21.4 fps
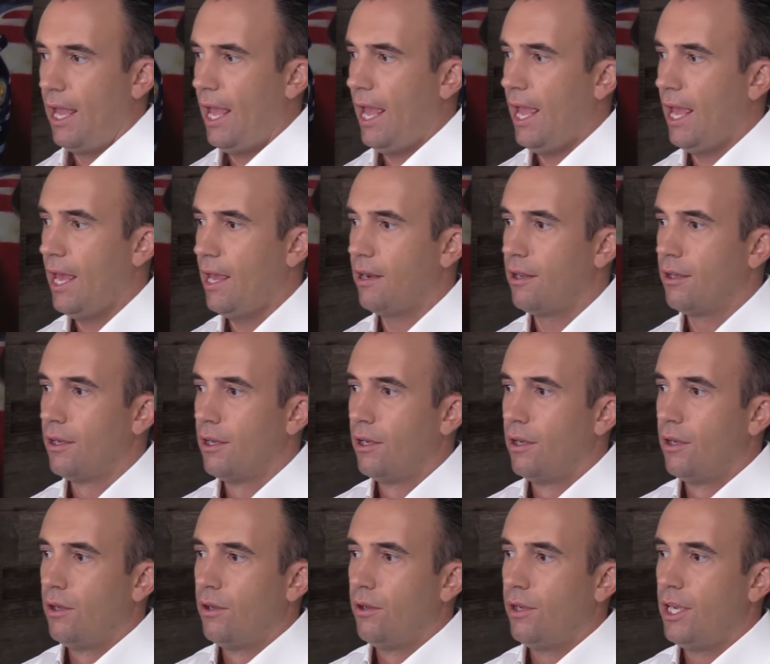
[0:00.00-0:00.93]
And
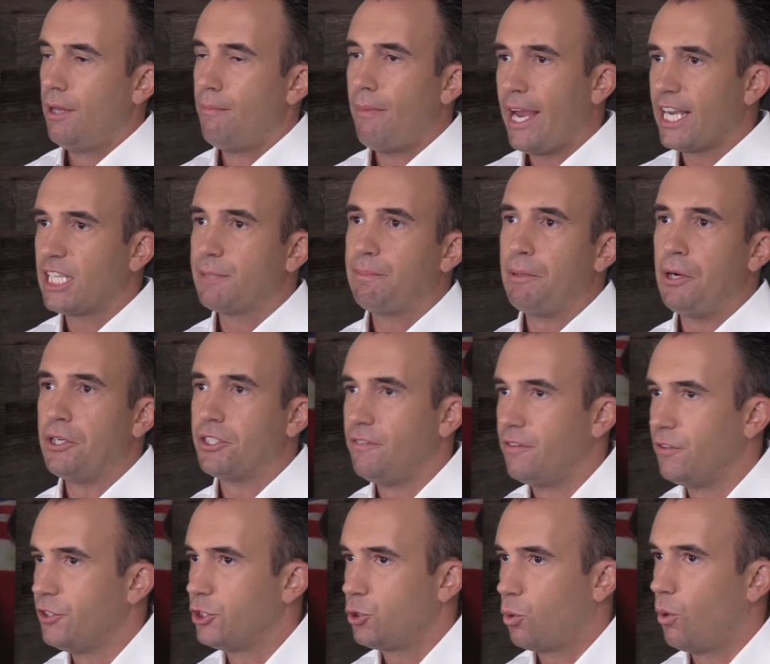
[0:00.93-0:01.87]
in my experience in
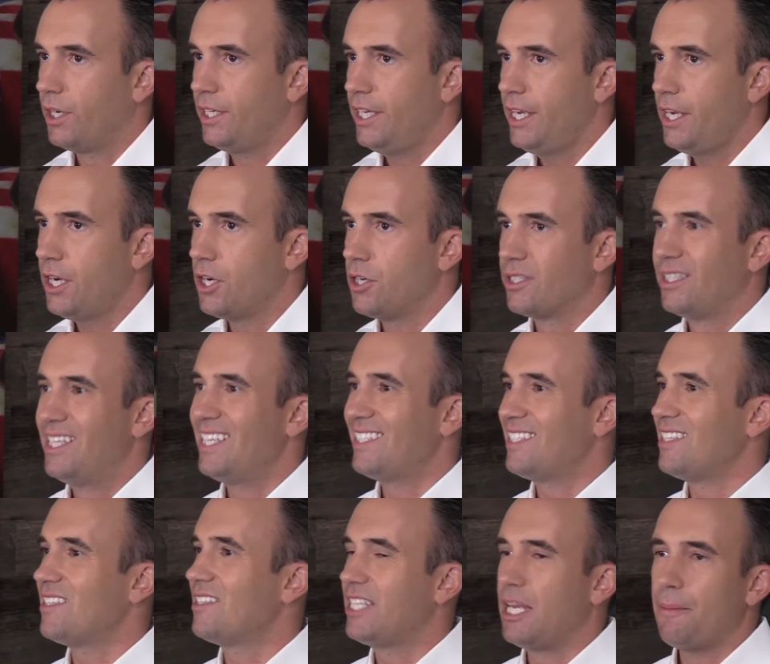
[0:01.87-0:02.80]
nearly 20 years,
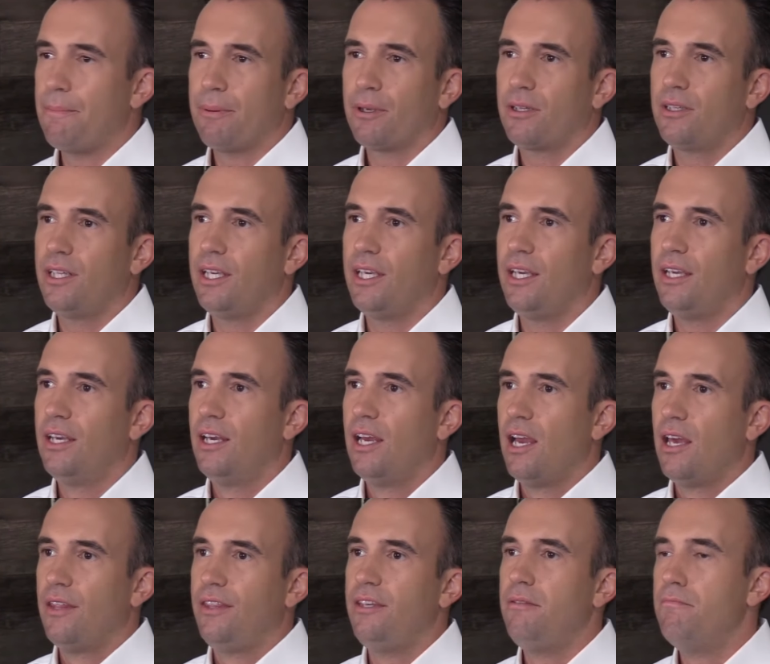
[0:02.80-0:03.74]
this is typically
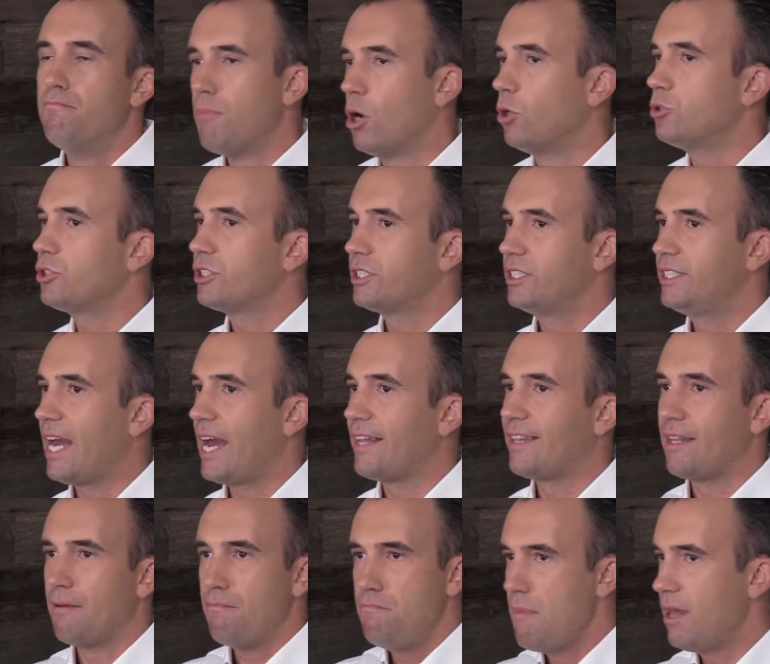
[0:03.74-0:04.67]
the most
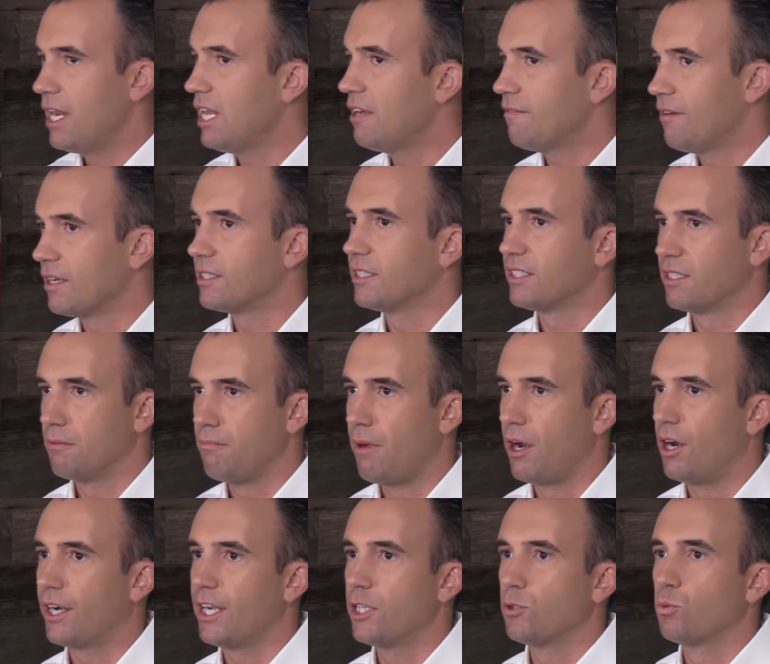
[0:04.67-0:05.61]
debt that many of us as
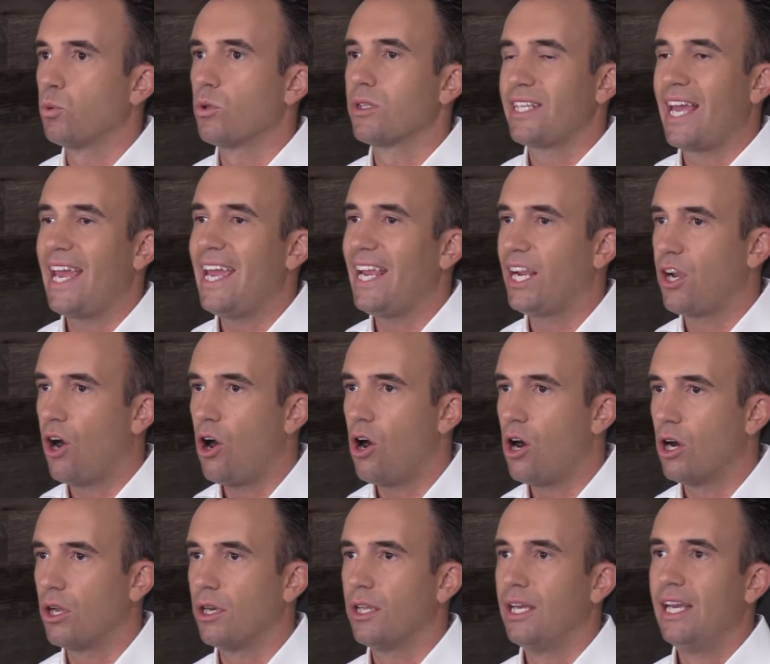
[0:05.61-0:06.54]
Americans will take
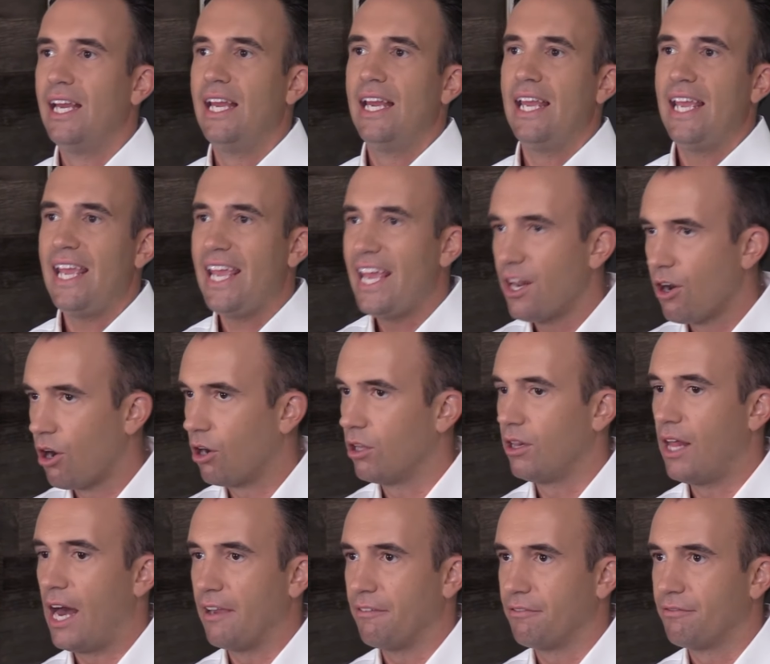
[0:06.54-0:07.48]
on in our
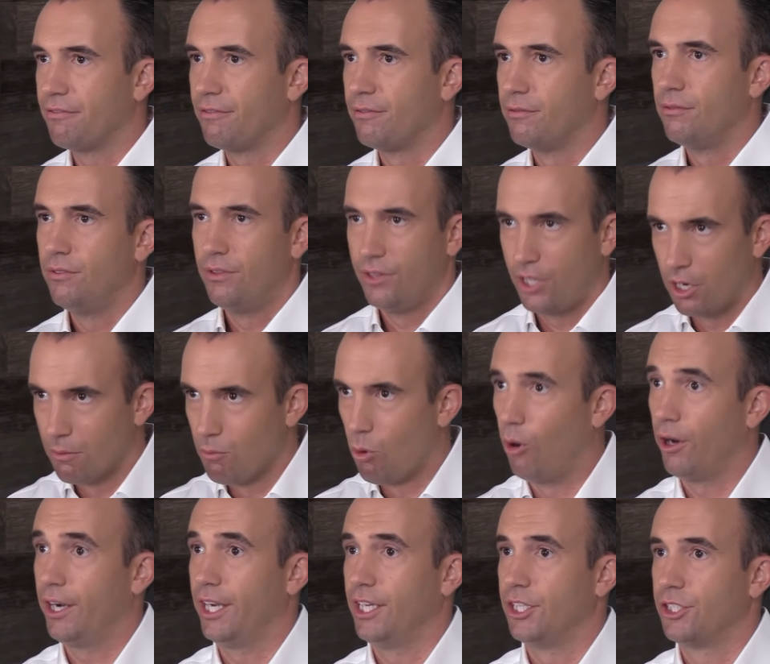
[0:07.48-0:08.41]
life, their
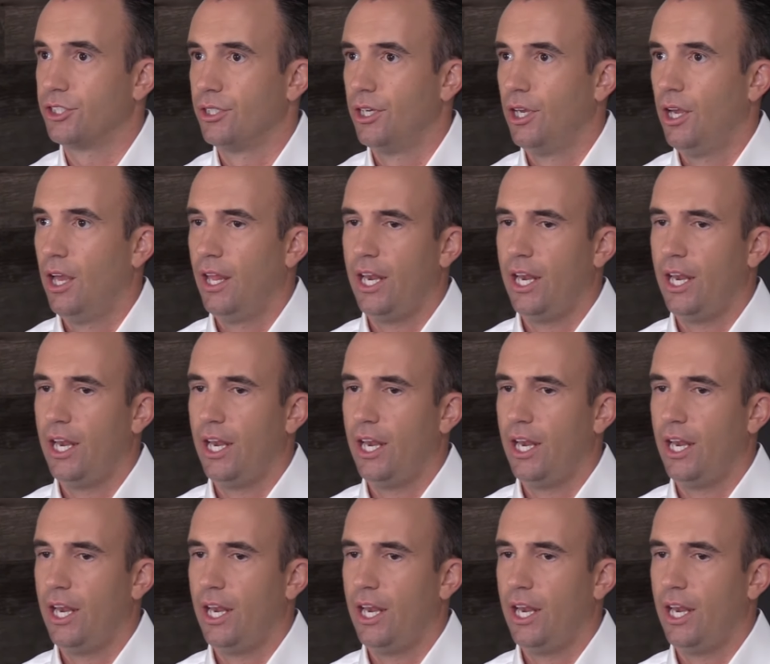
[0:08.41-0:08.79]
mortgage.